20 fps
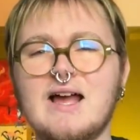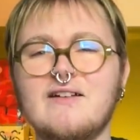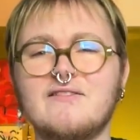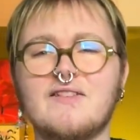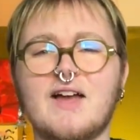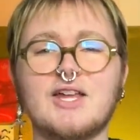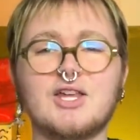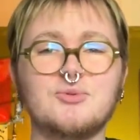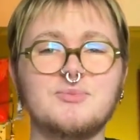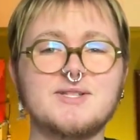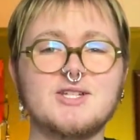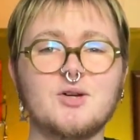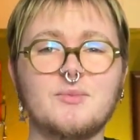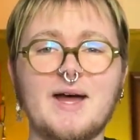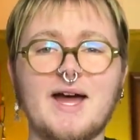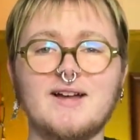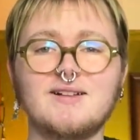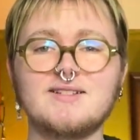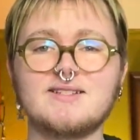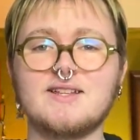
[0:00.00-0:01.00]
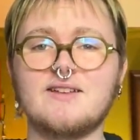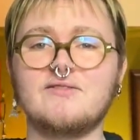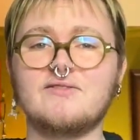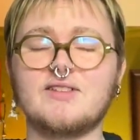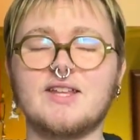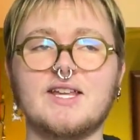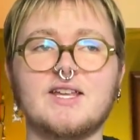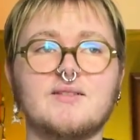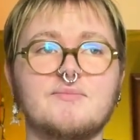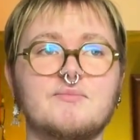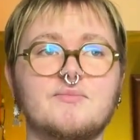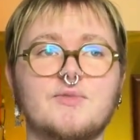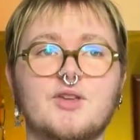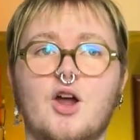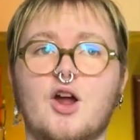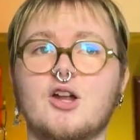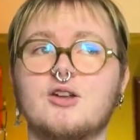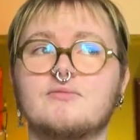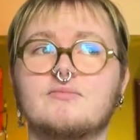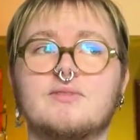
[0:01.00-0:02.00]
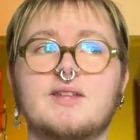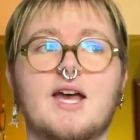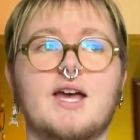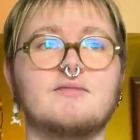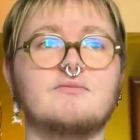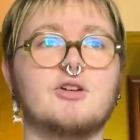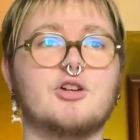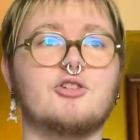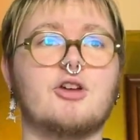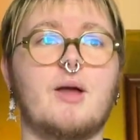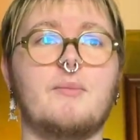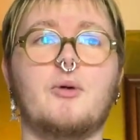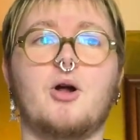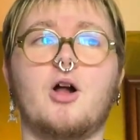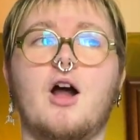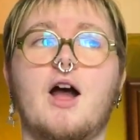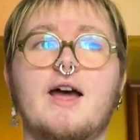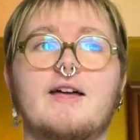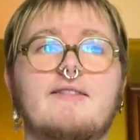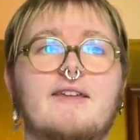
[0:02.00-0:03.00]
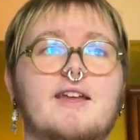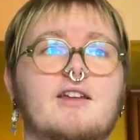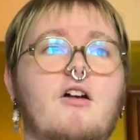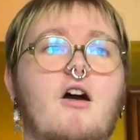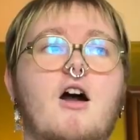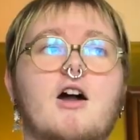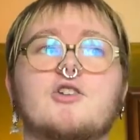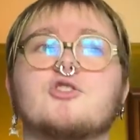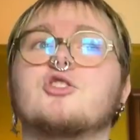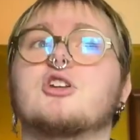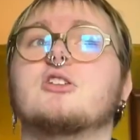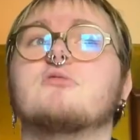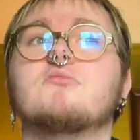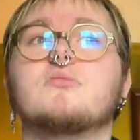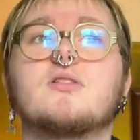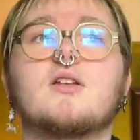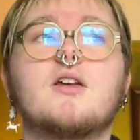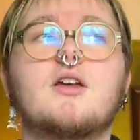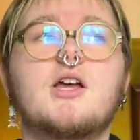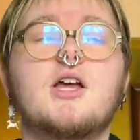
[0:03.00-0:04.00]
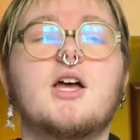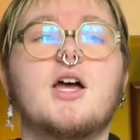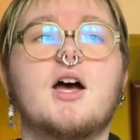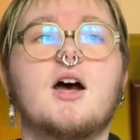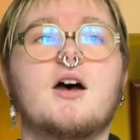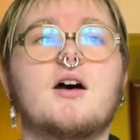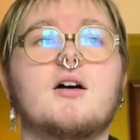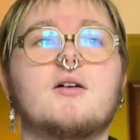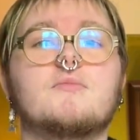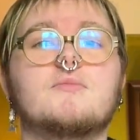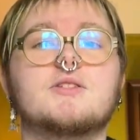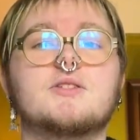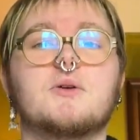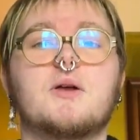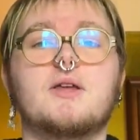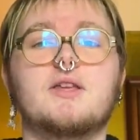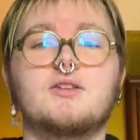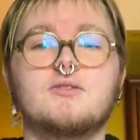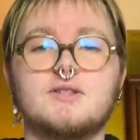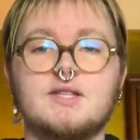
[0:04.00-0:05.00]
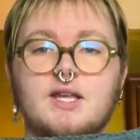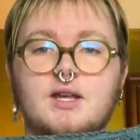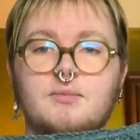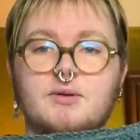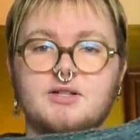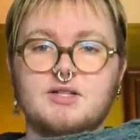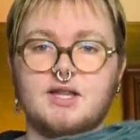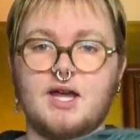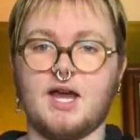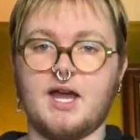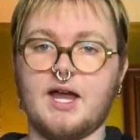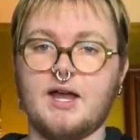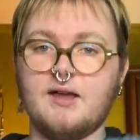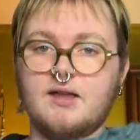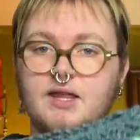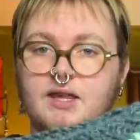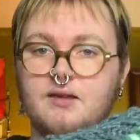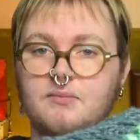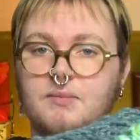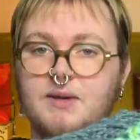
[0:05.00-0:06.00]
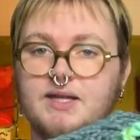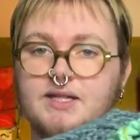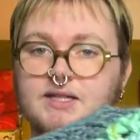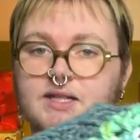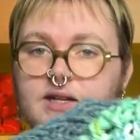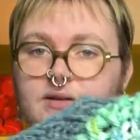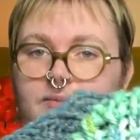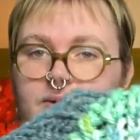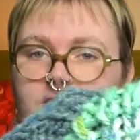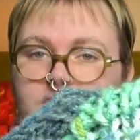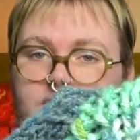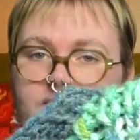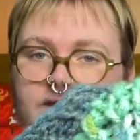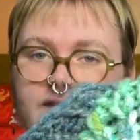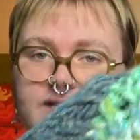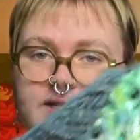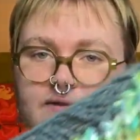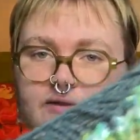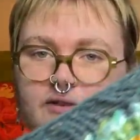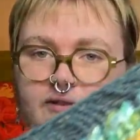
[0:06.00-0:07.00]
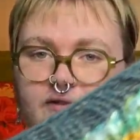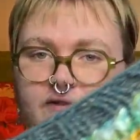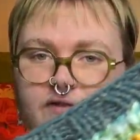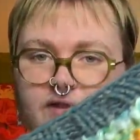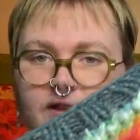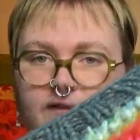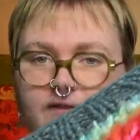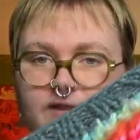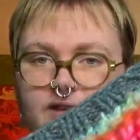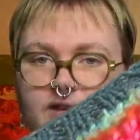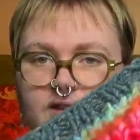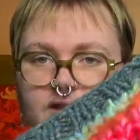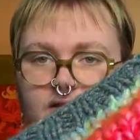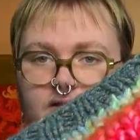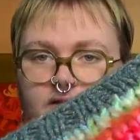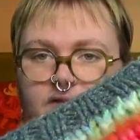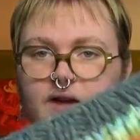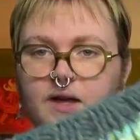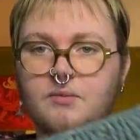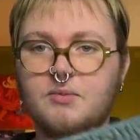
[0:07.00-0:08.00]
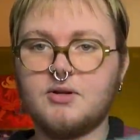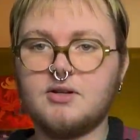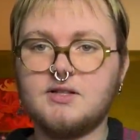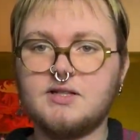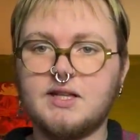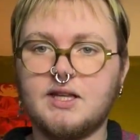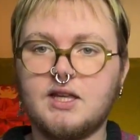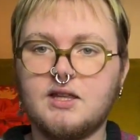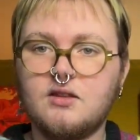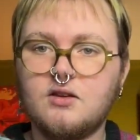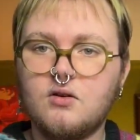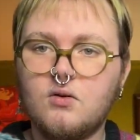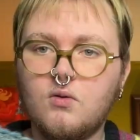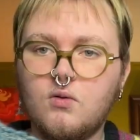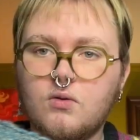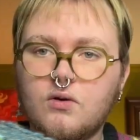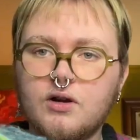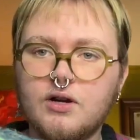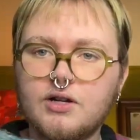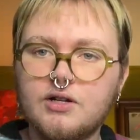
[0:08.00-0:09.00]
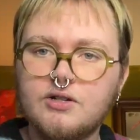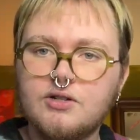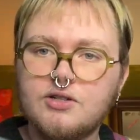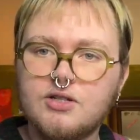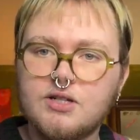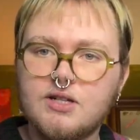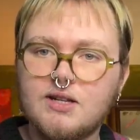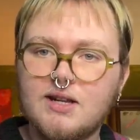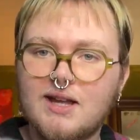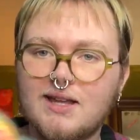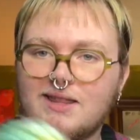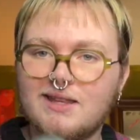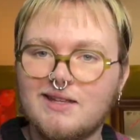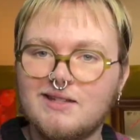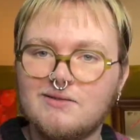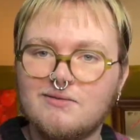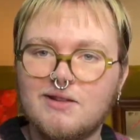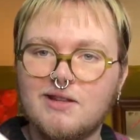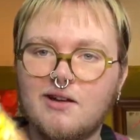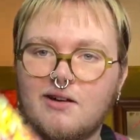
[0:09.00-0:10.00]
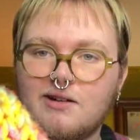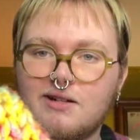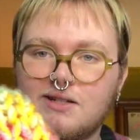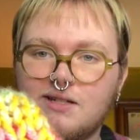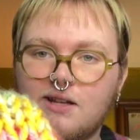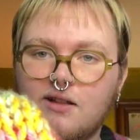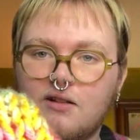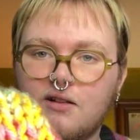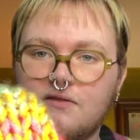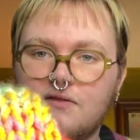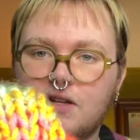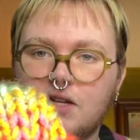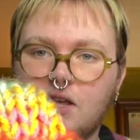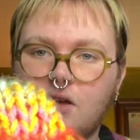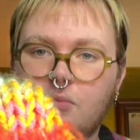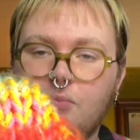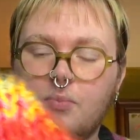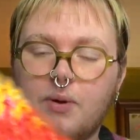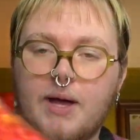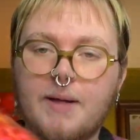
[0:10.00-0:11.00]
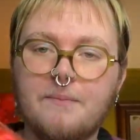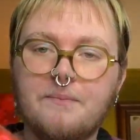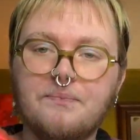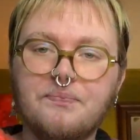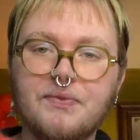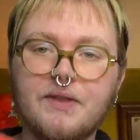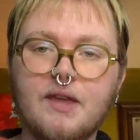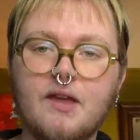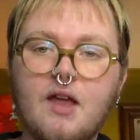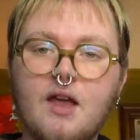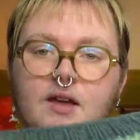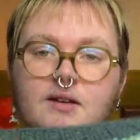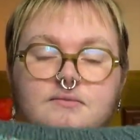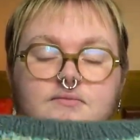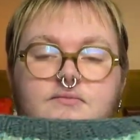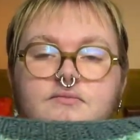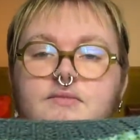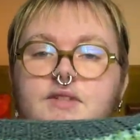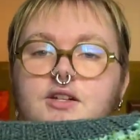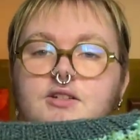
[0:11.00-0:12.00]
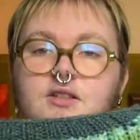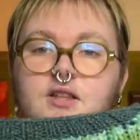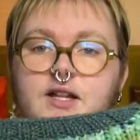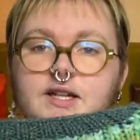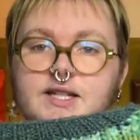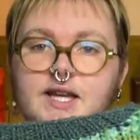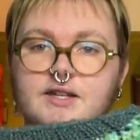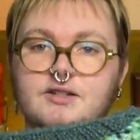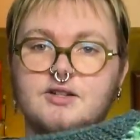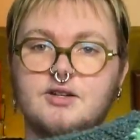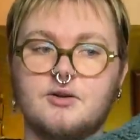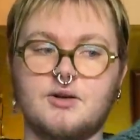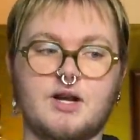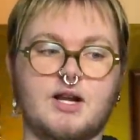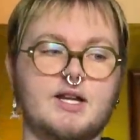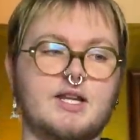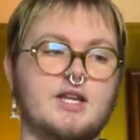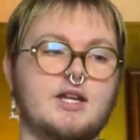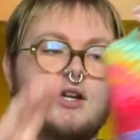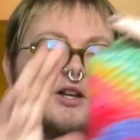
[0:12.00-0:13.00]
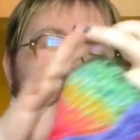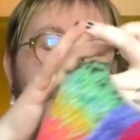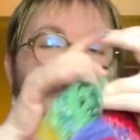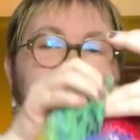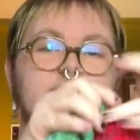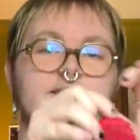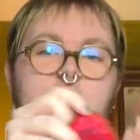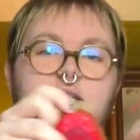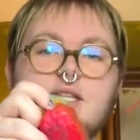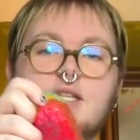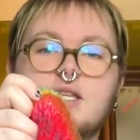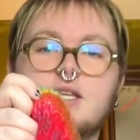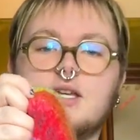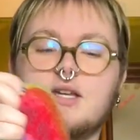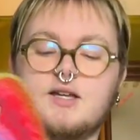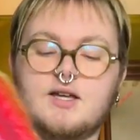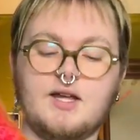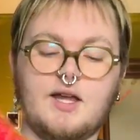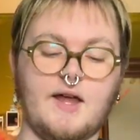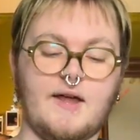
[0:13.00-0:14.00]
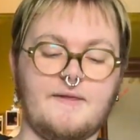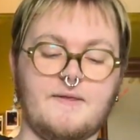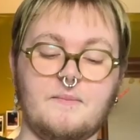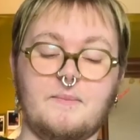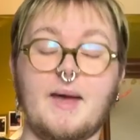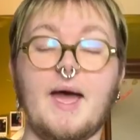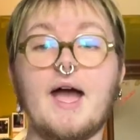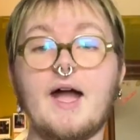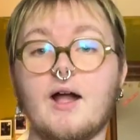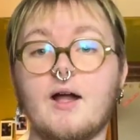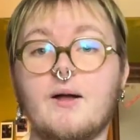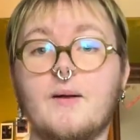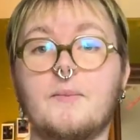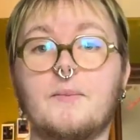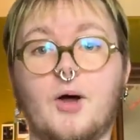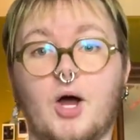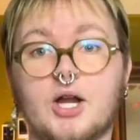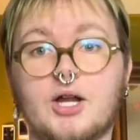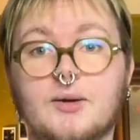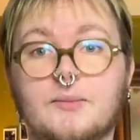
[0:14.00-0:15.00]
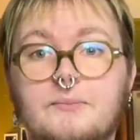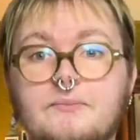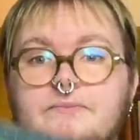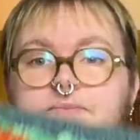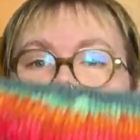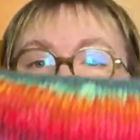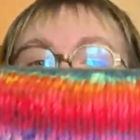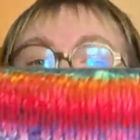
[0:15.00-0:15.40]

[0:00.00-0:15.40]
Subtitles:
vacuum seal bags of like yarn that her grandpa got at like an auction. So I used like a bunch of that. I like mixed in a bunch of like different fluffy fibers like in the orange, and I think it's really hard to tell on video, but there's a lot of texture going on here. You can see at the back bottom